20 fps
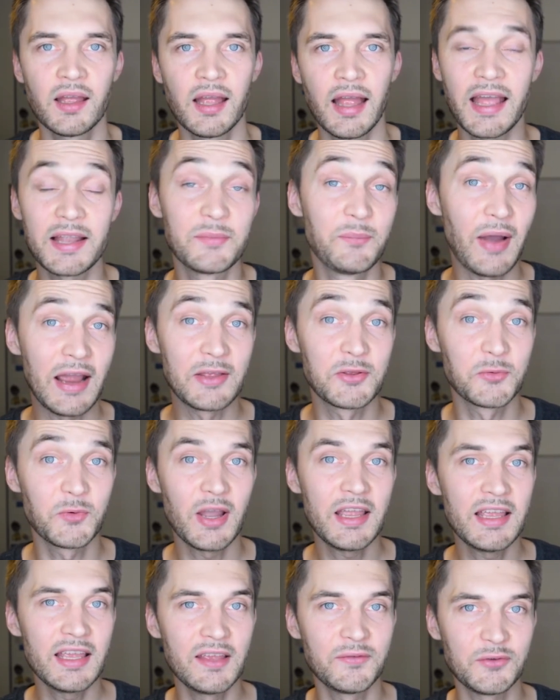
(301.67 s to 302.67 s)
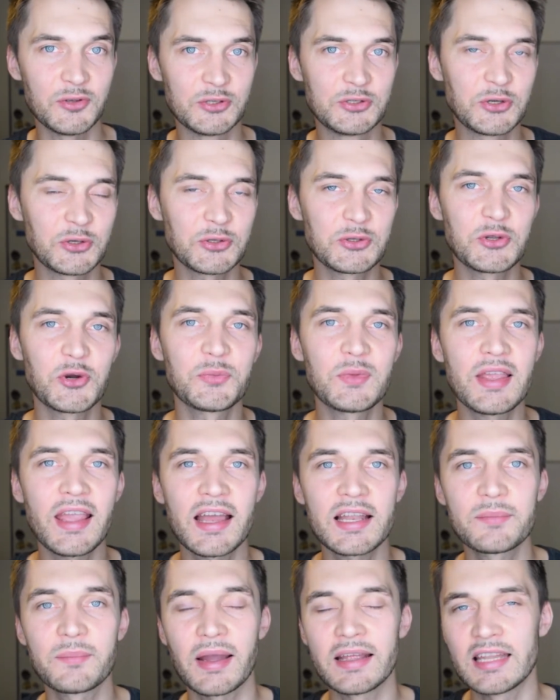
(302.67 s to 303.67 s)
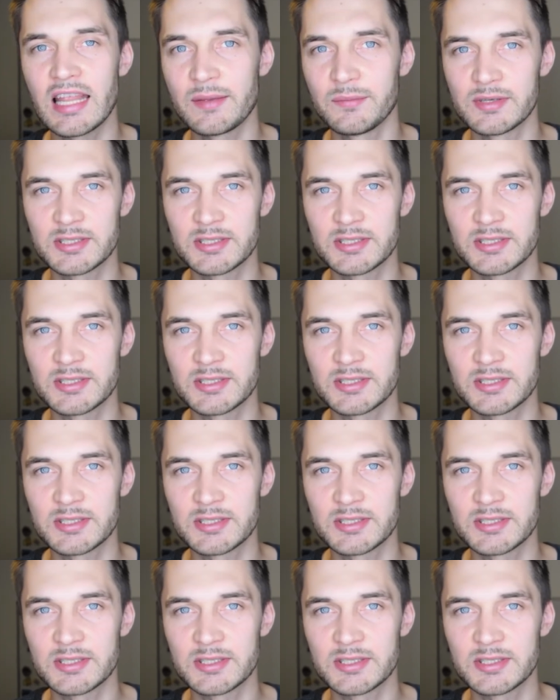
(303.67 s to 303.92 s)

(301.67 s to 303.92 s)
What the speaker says: And by the way, if you don't know me yet, my name